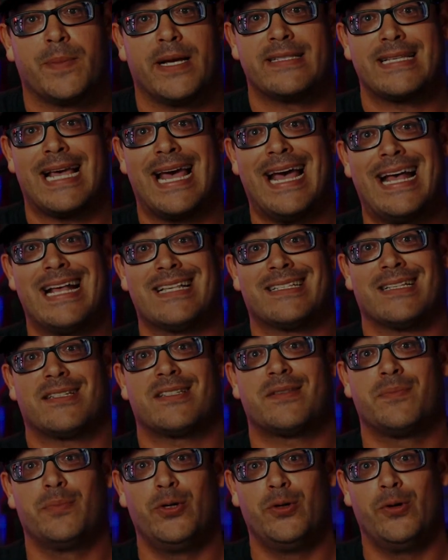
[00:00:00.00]
Base as
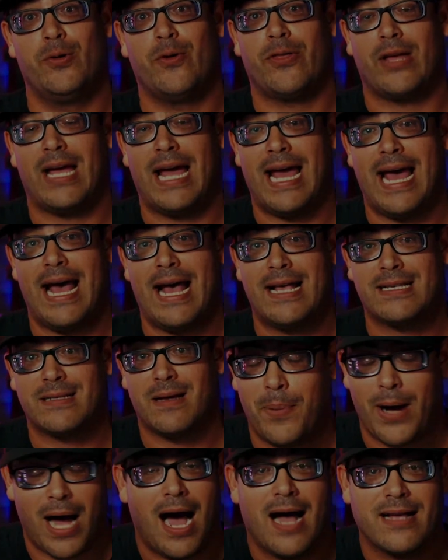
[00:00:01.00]
smooth as
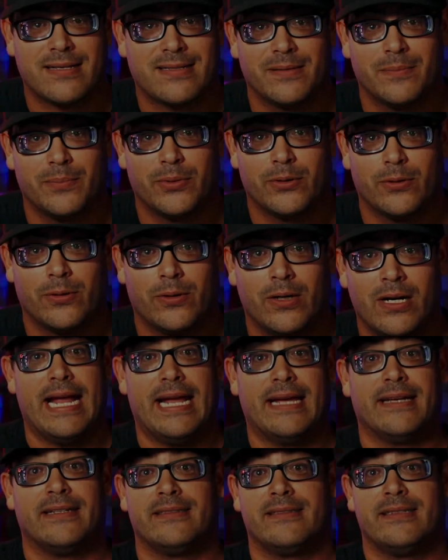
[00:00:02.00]
possible.
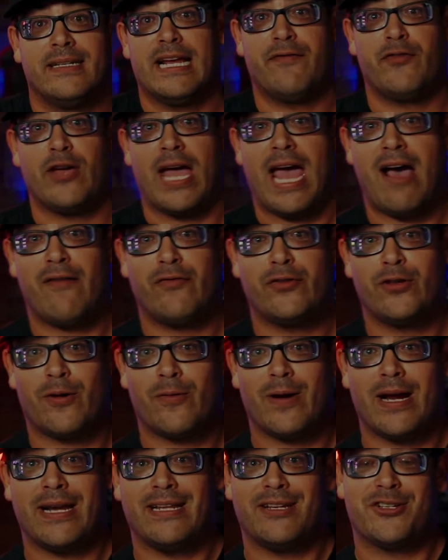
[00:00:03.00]
And if you haven't
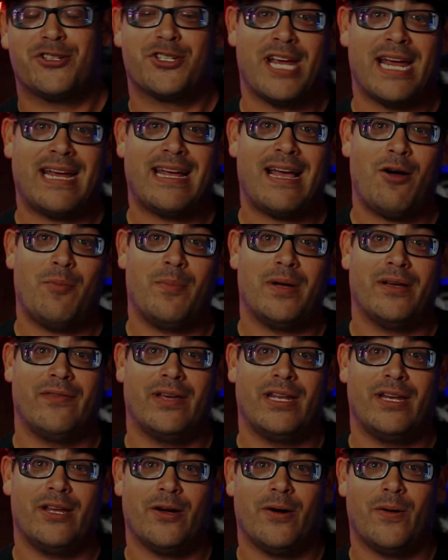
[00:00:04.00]
already, check out my
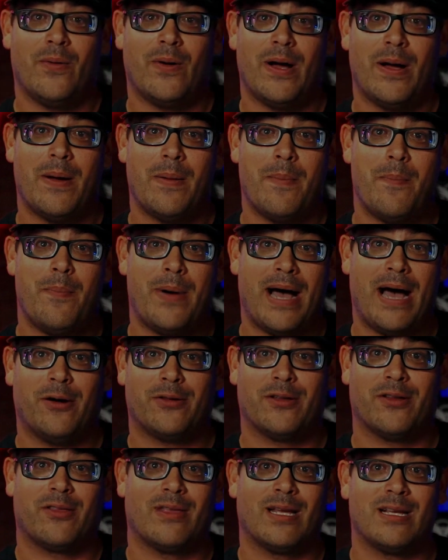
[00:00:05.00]
video
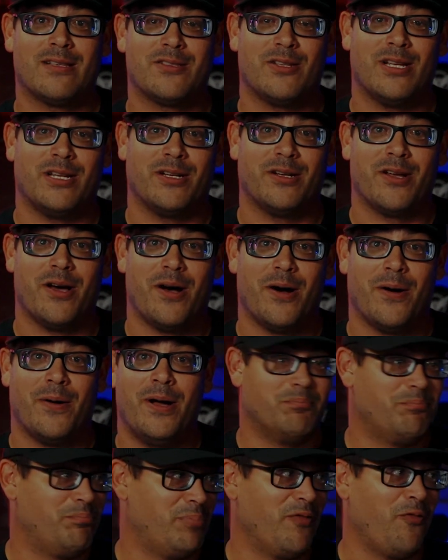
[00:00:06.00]
about the things you need to know
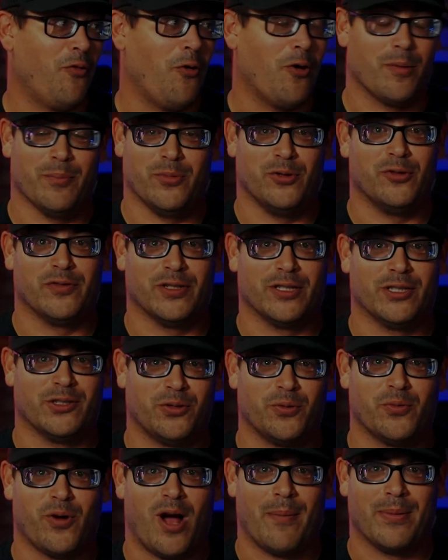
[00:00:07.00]
before moving
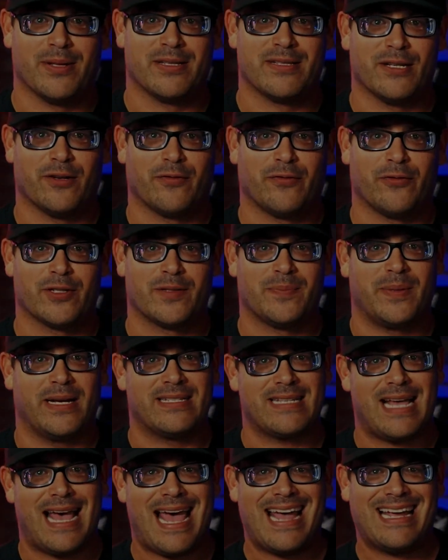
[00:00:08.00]
to Robins Air Force
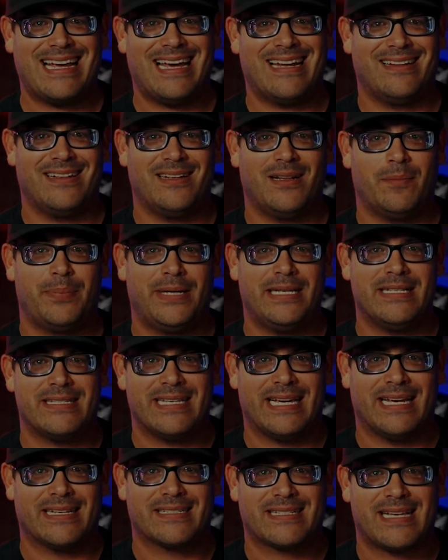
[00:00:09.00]
Base. I got a little
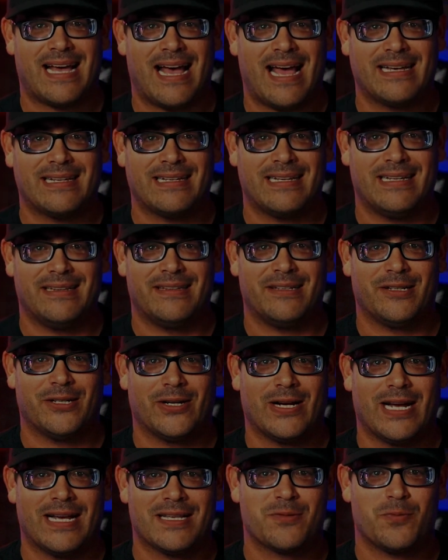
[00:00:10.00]
PCS guide in
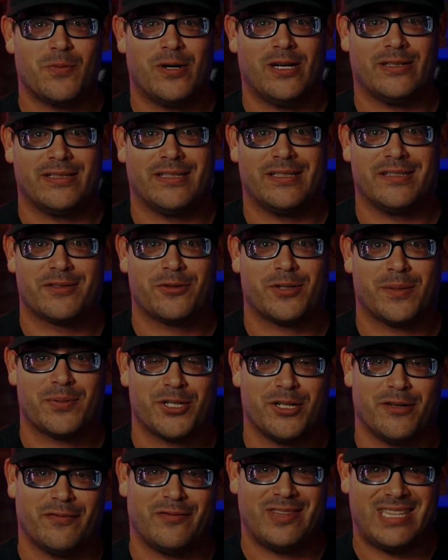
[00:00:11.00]
there as well in the
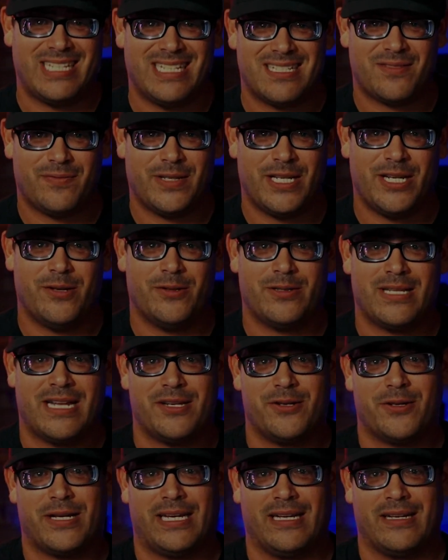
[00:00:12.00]
description of this video
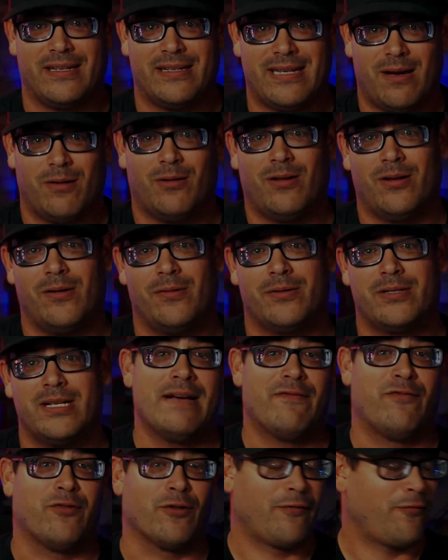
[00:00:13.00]
that you can download
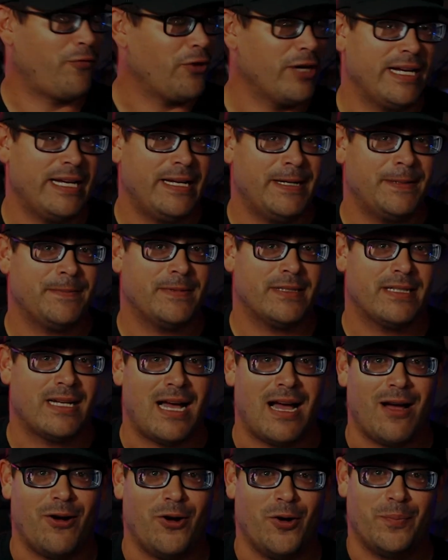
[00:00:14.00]
for free.
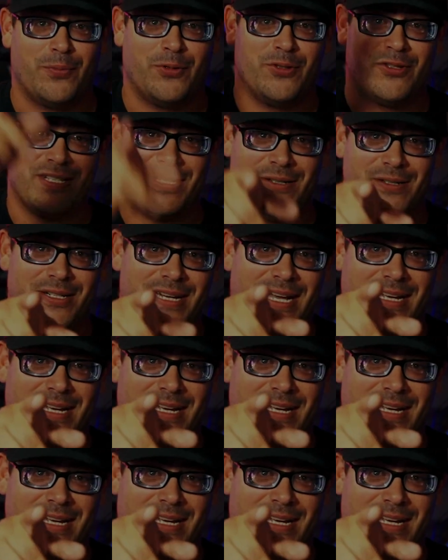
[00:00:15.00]
I hope to see you in the